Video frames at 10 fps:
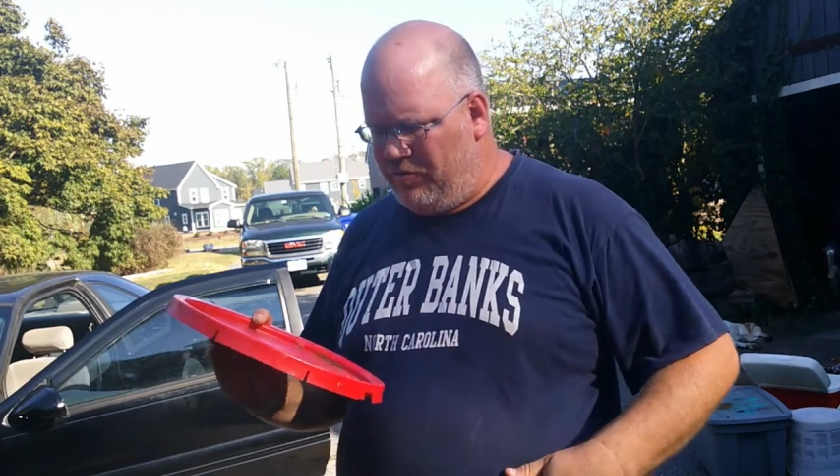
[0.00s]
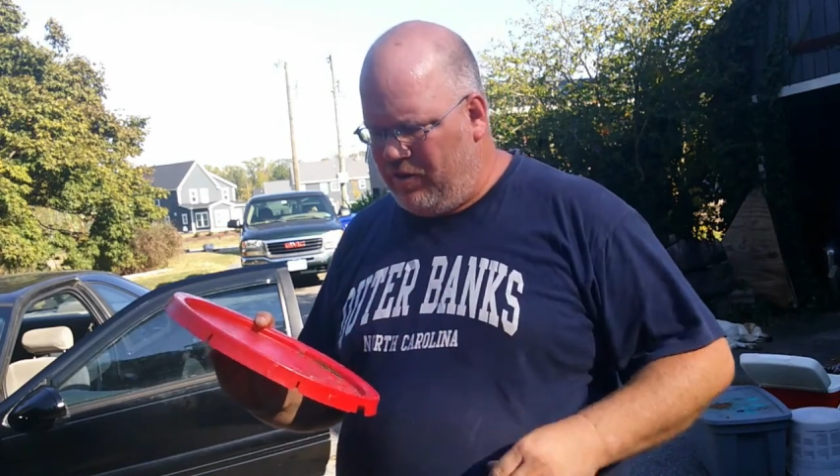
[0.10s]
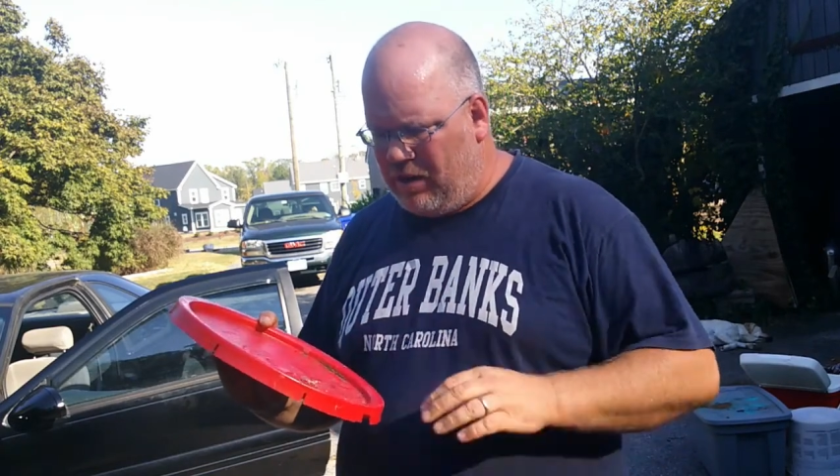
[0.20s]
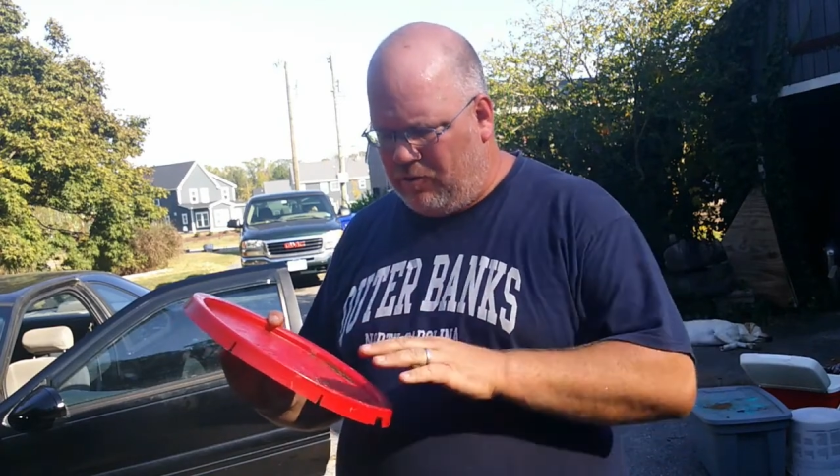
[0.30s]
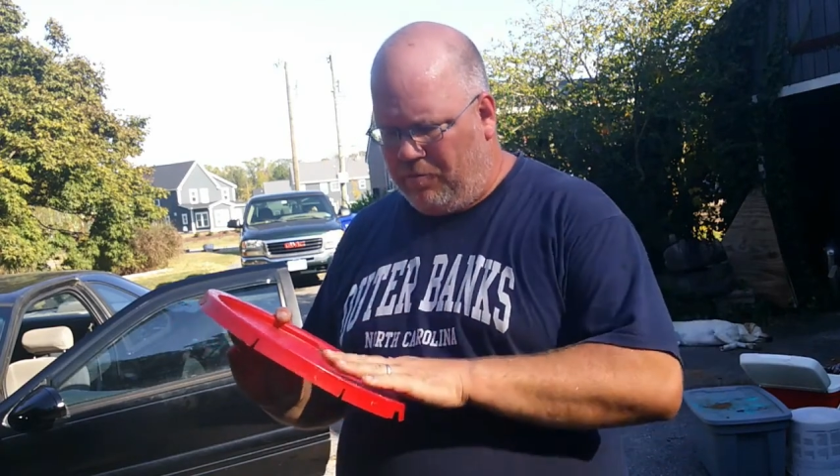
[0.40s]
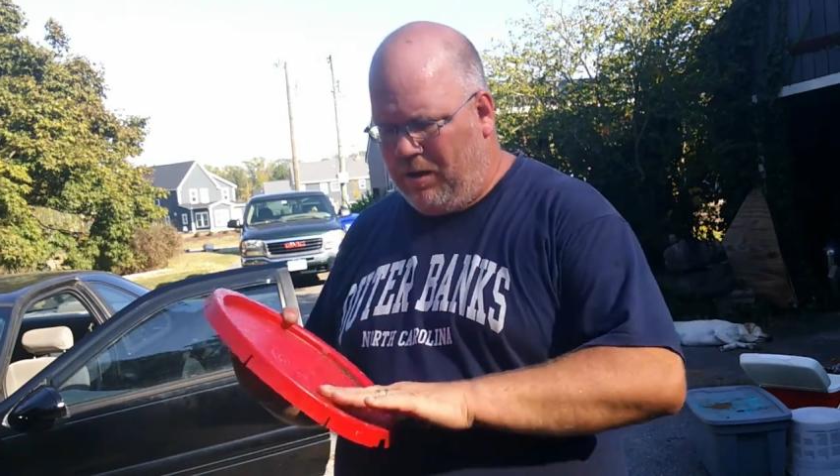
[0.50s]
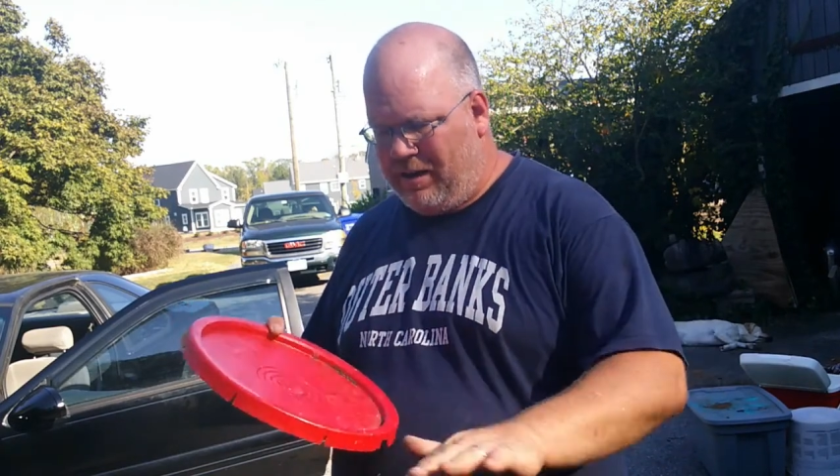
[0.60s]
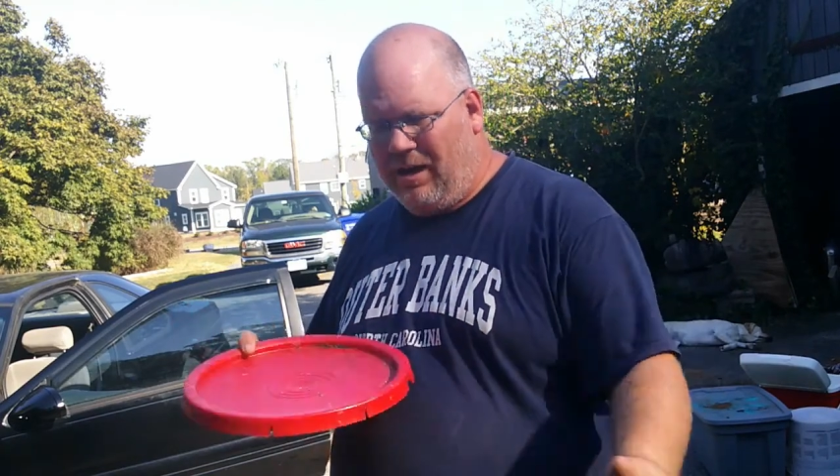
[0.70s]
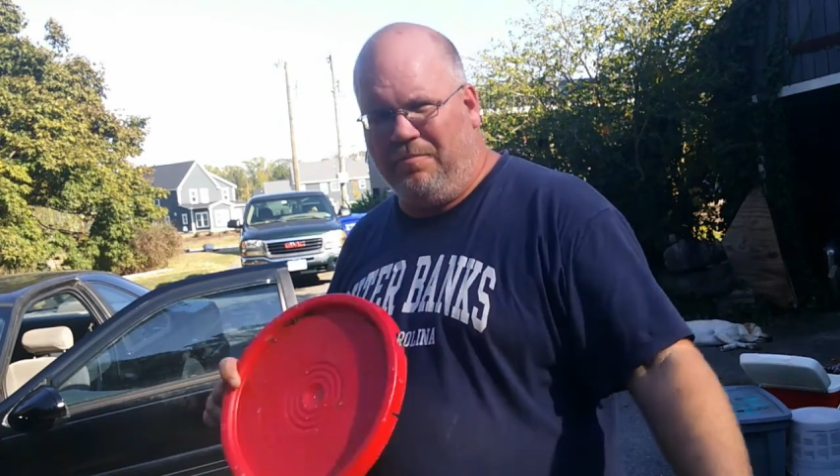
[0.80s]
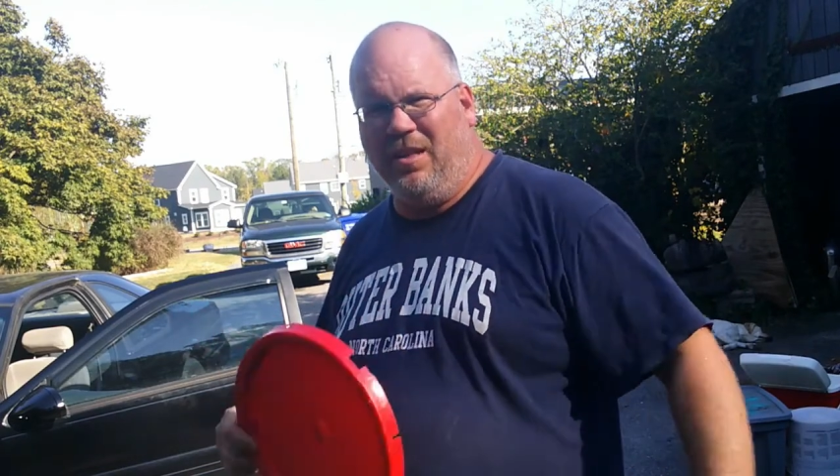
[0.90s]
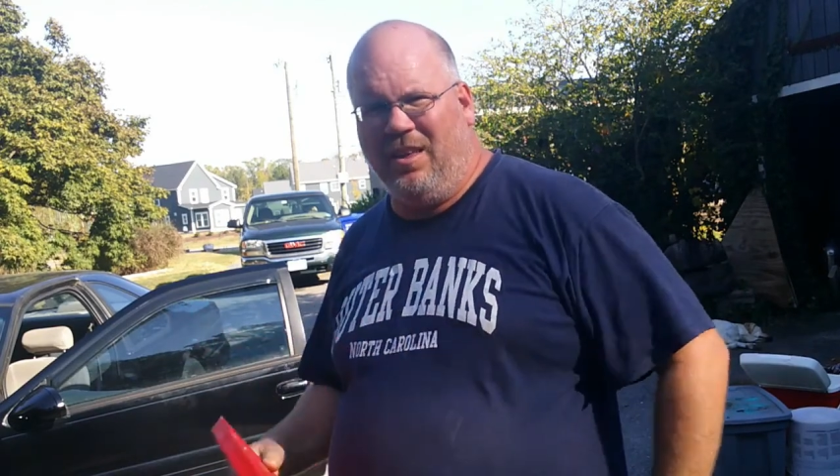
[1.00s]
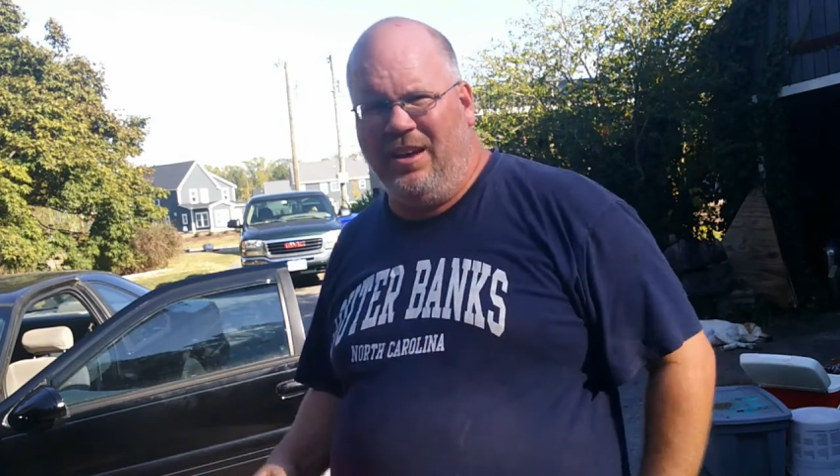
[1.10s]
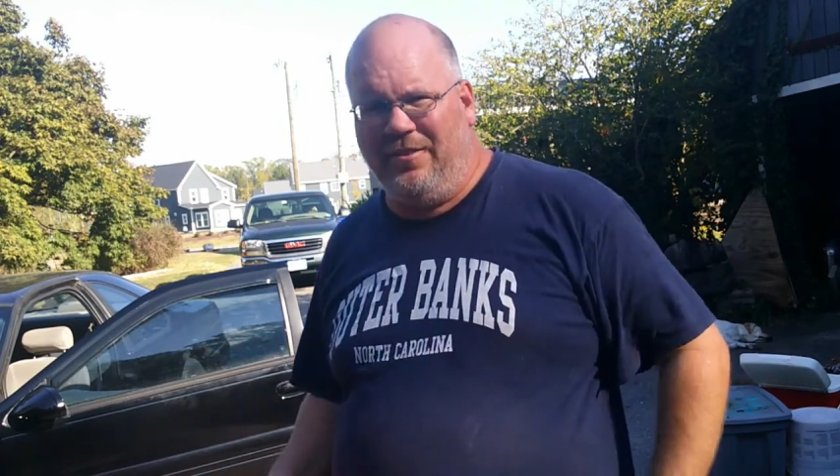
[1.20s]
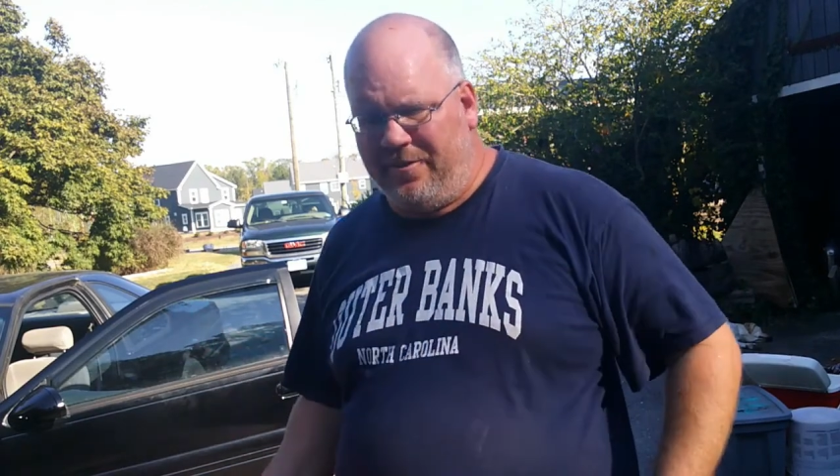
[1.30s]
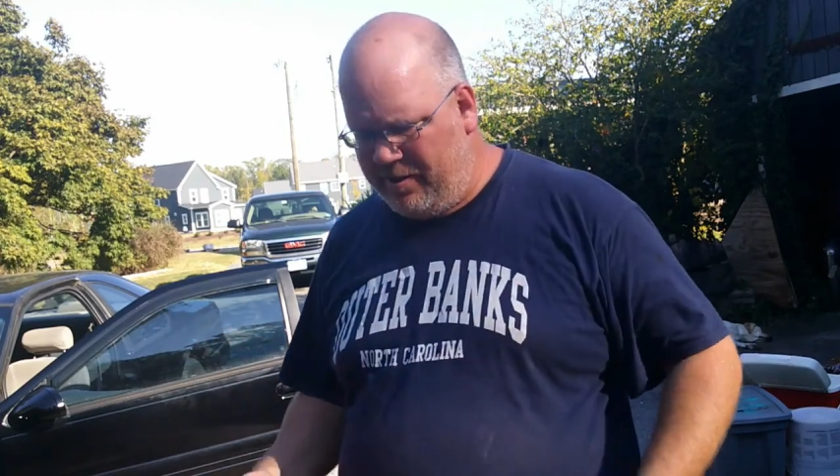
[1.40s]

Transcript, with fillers: drywall bucket, I believe,